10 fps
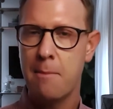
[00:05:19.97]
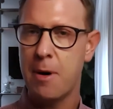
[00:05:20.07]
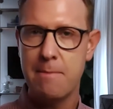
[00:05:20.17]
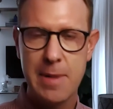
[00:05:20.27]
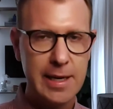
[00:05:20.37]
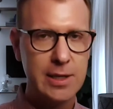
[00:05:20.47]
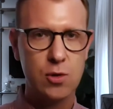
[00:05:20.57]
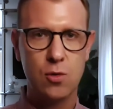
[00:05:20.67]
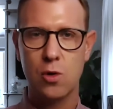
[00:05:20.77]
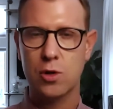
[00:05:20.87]
but many
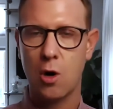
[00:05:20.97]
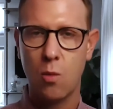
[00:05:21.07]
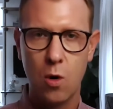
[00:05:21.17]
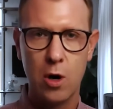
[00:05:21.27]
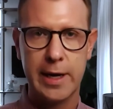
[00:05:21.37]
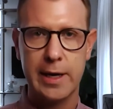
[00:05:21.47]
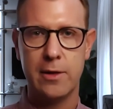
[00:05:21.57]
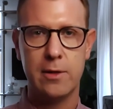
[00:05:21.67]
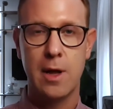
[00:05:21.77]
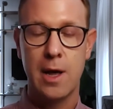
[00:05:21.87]
schools are working